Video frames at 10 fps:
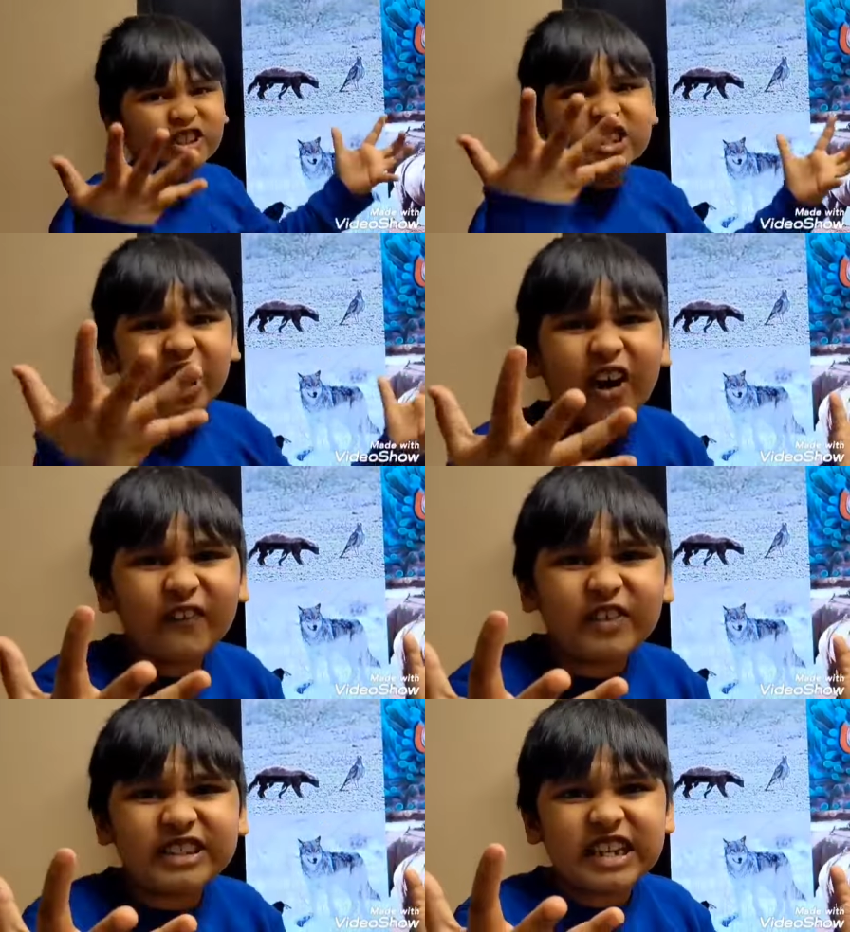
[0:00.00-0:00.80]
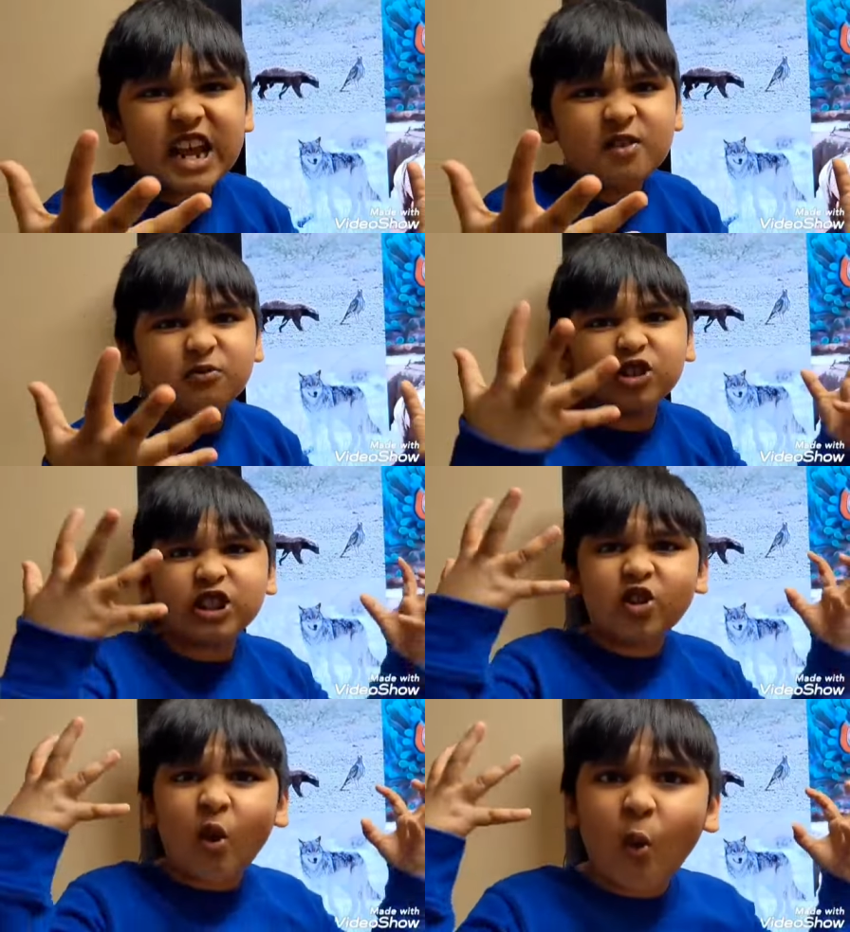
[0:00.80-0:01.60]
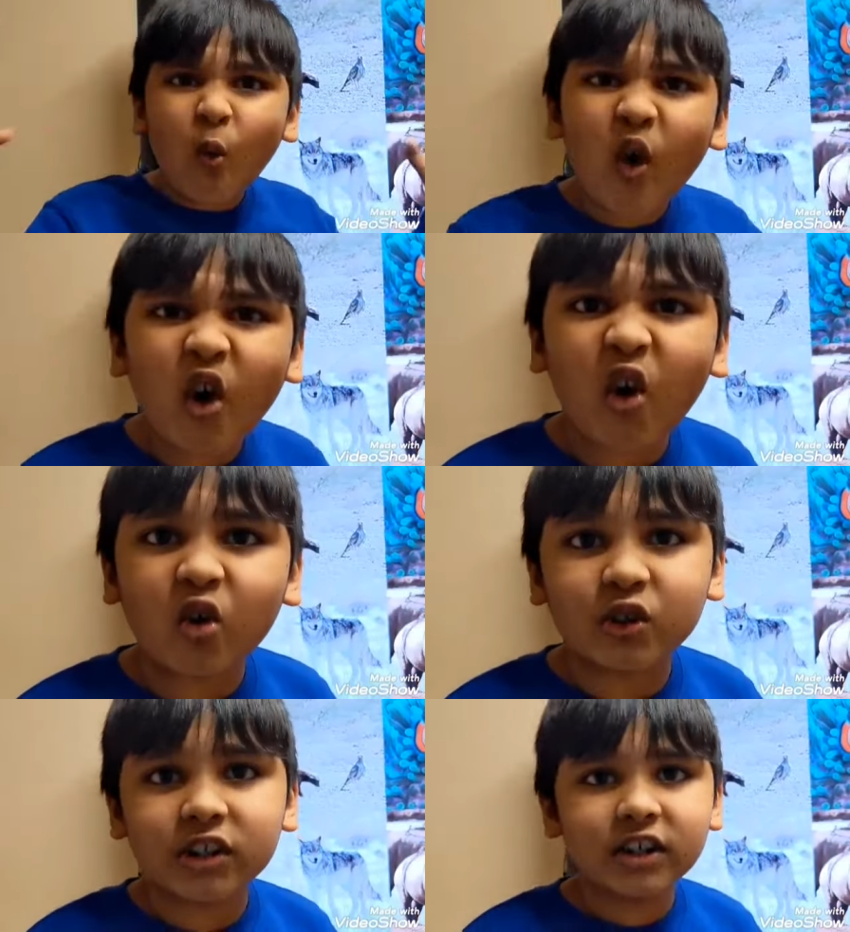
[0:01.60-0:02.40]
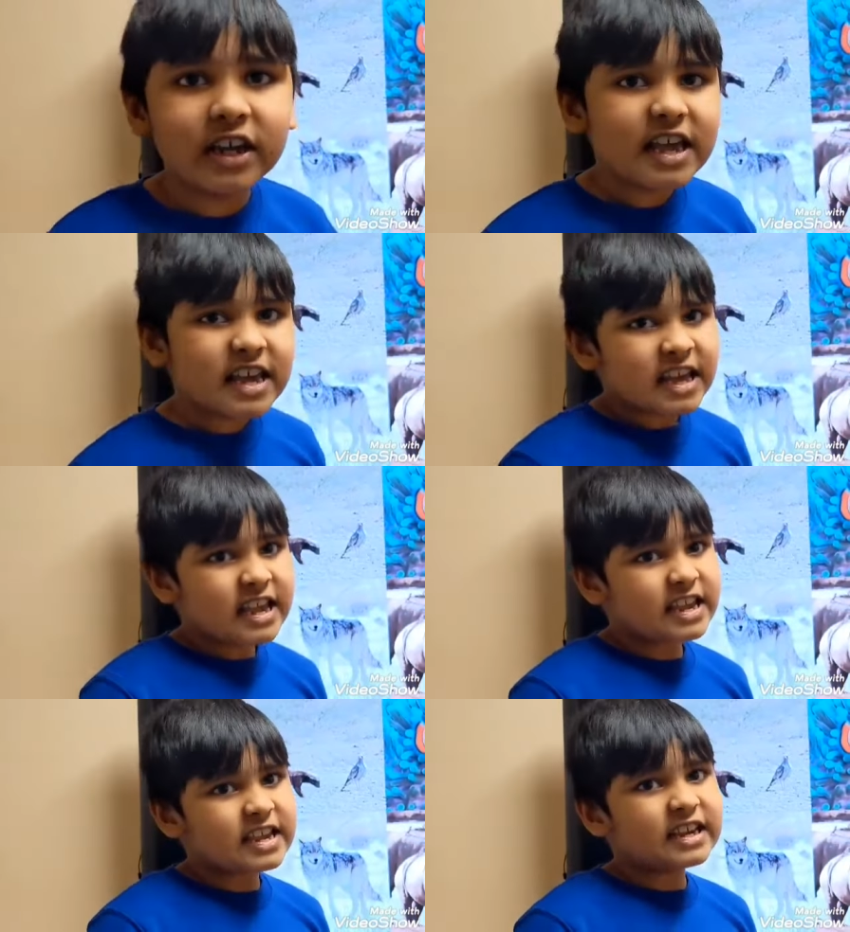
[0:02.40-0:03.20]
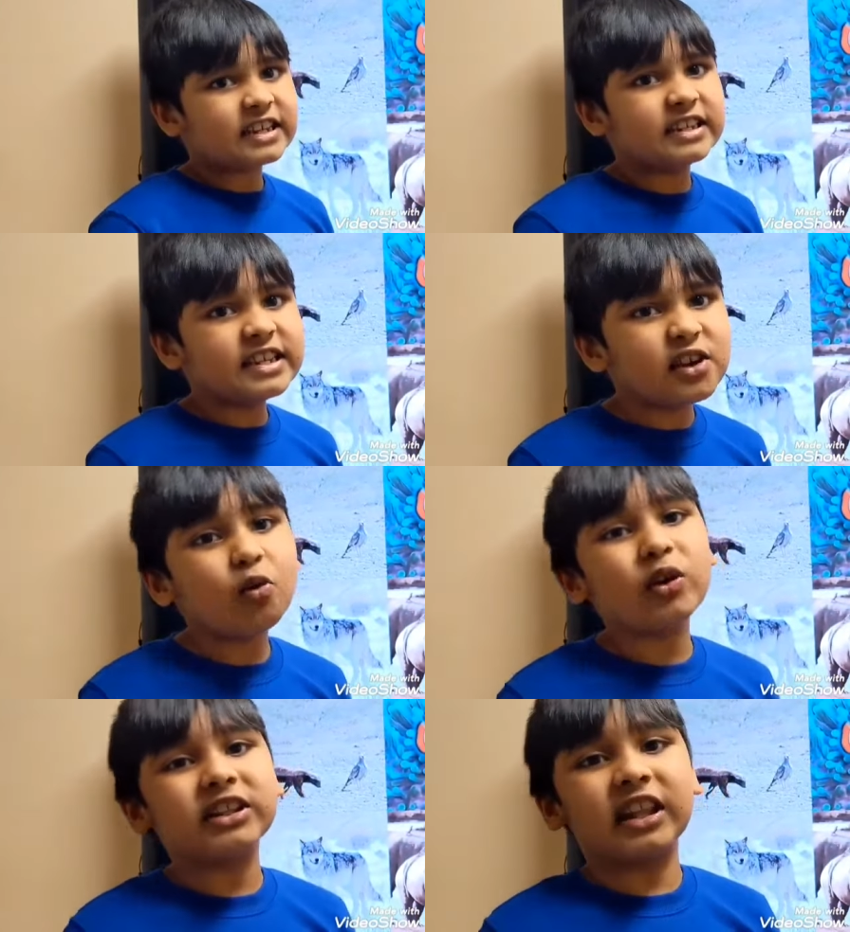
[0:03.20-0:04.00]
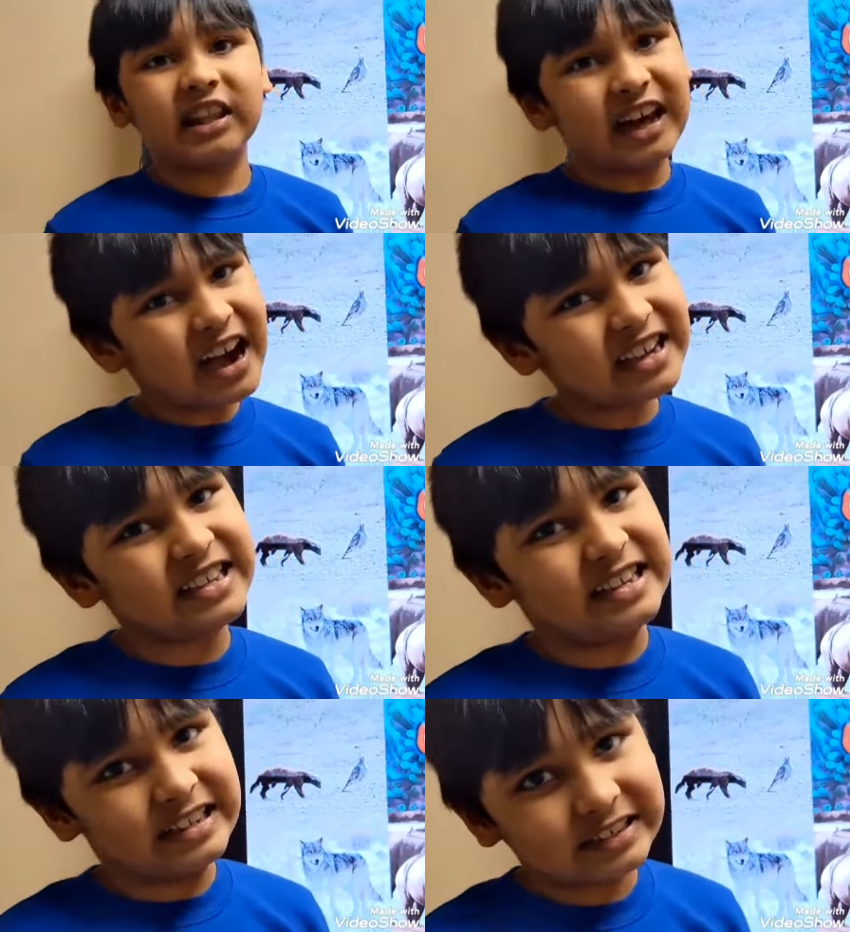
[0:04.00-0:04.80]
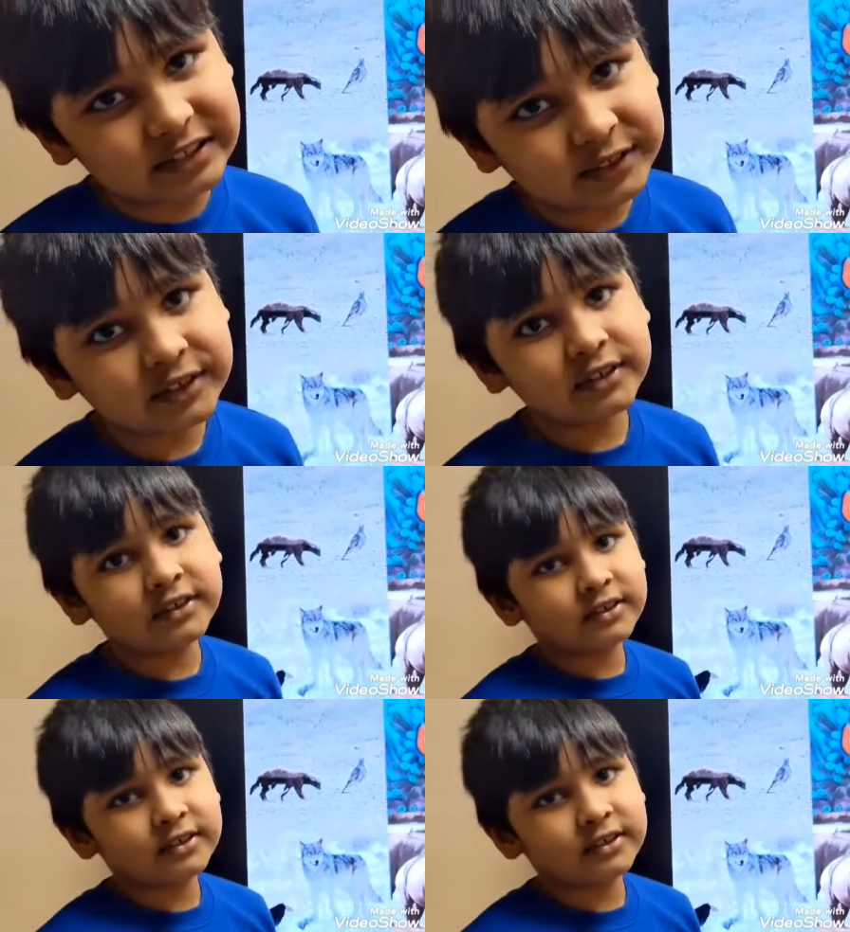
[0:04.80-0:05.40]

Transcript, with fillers: of the toughest animals in the world could deal with lions.